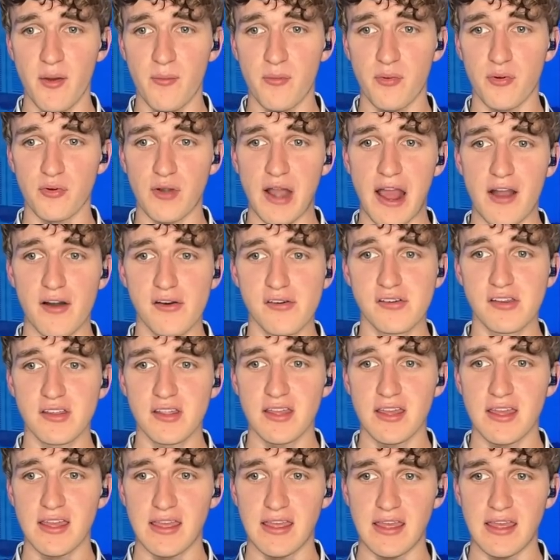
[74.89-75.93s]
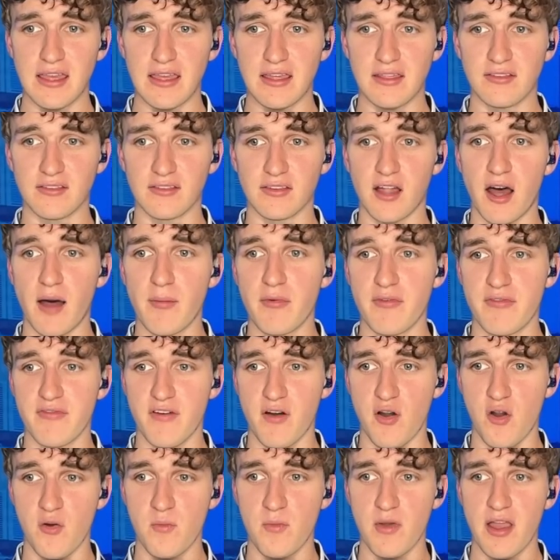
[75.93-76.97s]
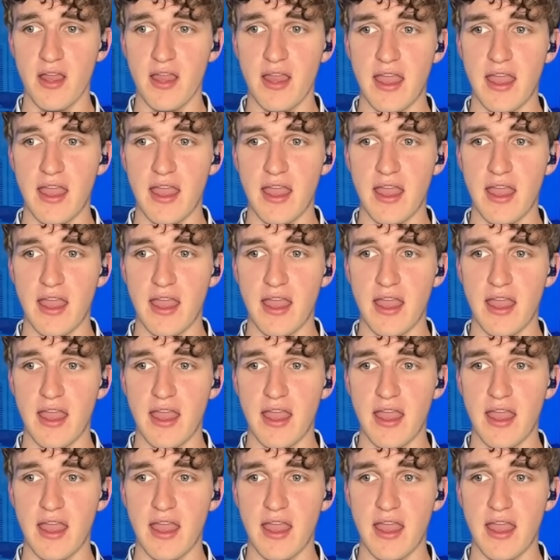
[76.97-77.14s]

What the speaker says: proud Islamophobe.